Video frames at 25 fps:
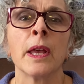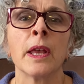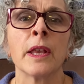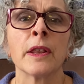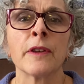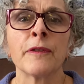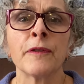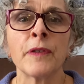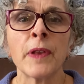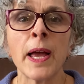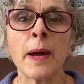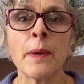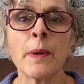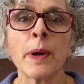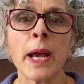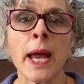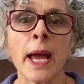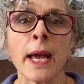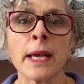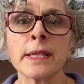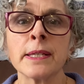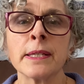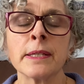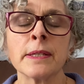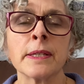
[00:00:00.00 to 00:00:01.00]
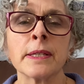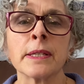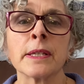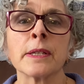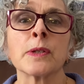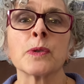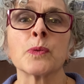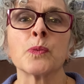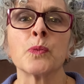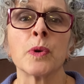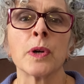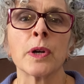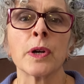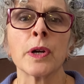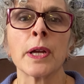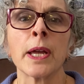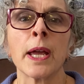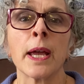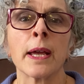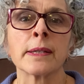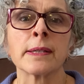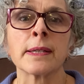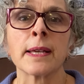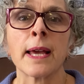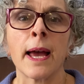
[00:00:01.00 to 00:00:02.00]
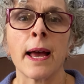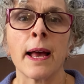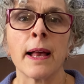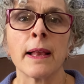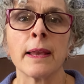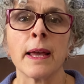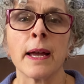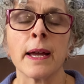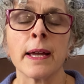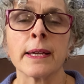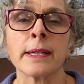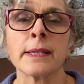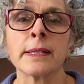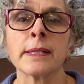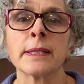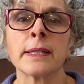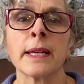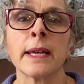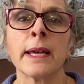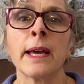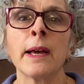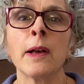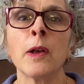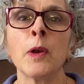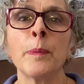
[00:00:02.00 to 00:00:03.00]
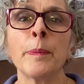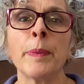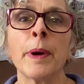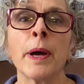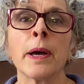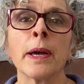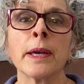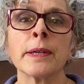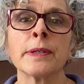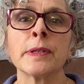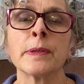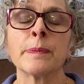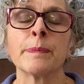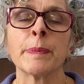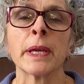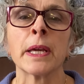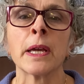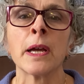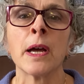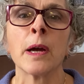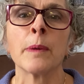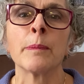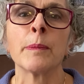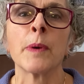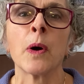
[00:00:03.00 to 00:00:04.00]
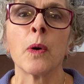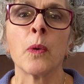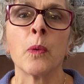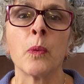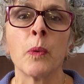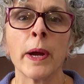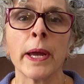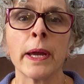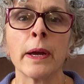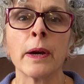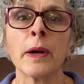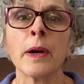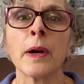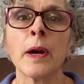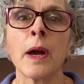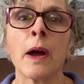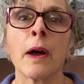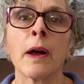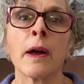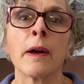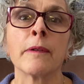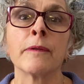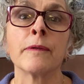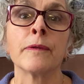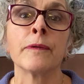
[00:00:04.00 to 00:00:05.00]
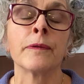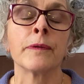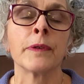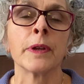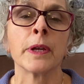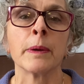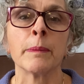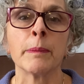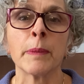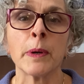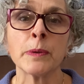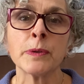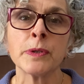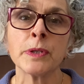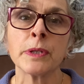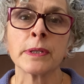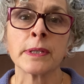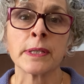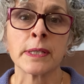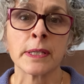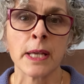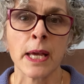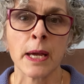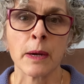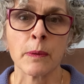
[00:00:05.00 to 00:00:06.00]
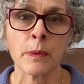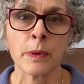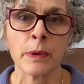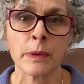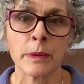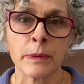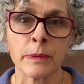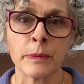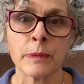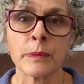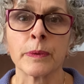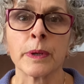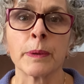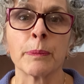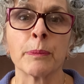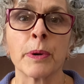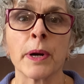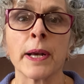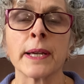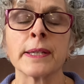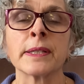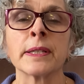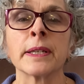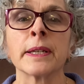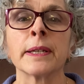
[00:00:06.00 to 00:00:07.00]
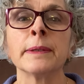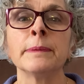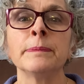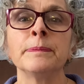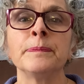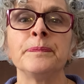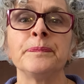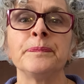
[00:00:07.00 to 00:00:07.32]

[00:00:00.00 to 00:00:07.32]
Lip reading: The flower essences work as allies to help us become aware of the emotions that we're repressing